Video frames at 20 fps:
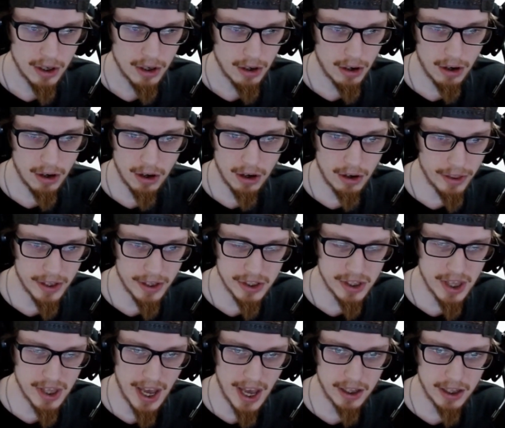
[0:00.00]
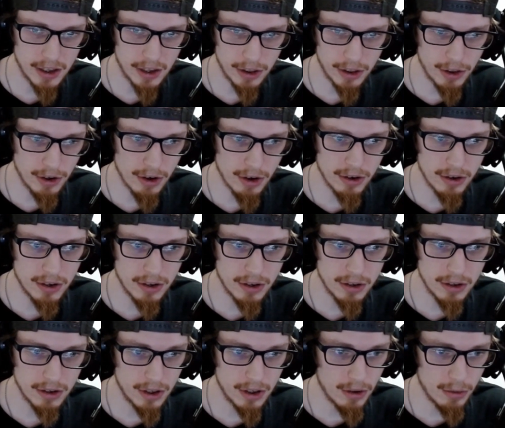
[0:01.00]
All this, that, and the third.
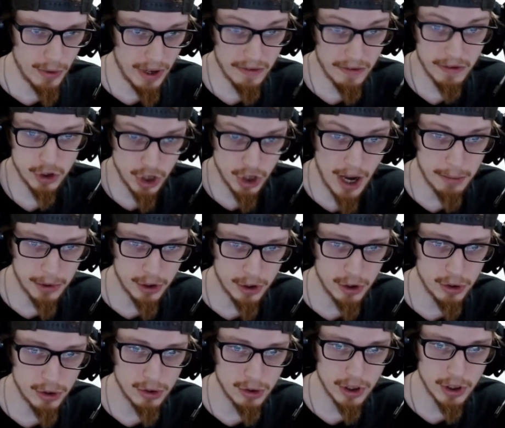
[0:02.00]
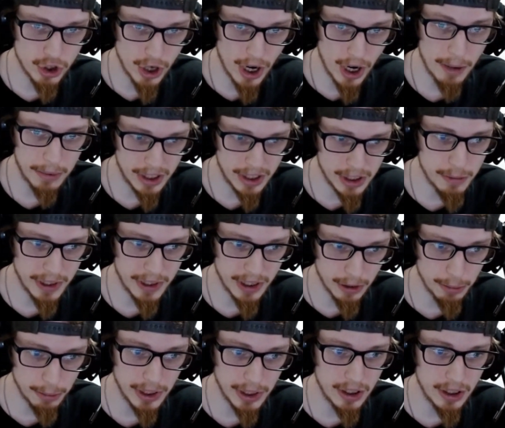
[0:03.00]
You know, we have a job to do. A job needs to be
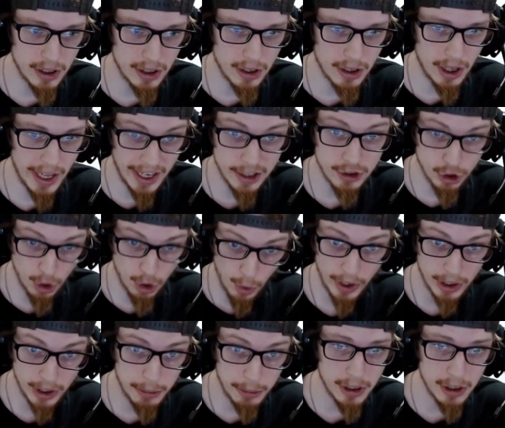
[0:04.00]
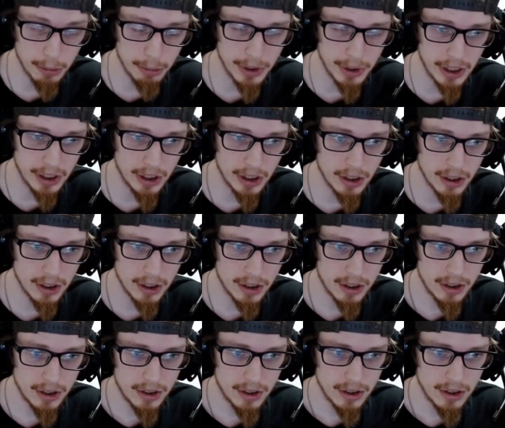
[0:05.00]
completed, and it's going to be completed.
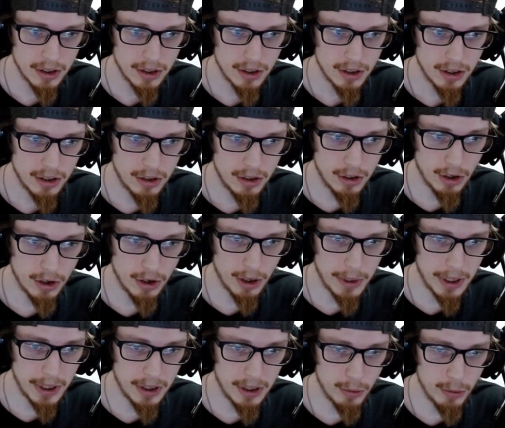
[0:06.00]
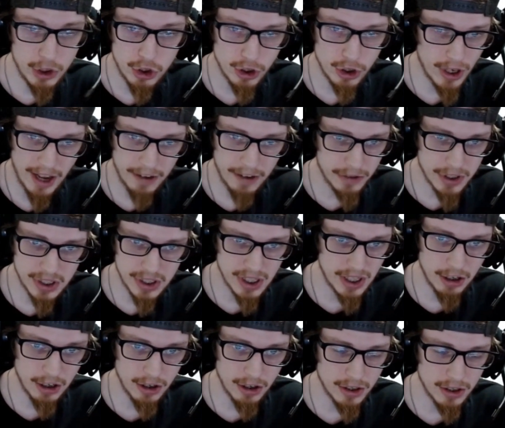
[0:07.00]
You know what I mean? We shouldn't have to
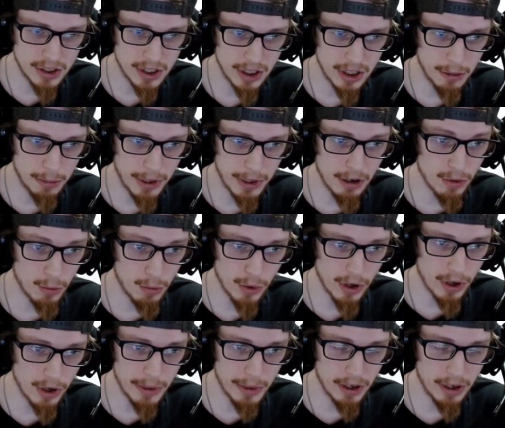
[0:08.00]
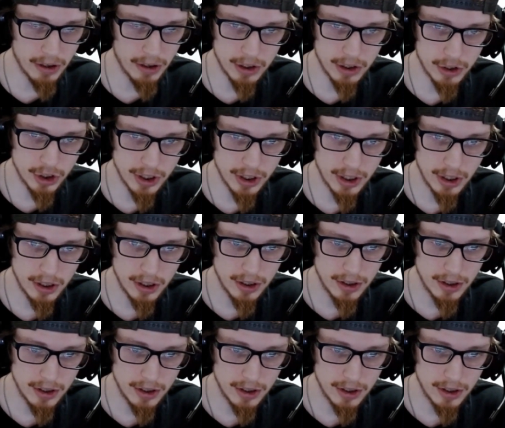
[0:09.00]
sit up here and worry about all this shit.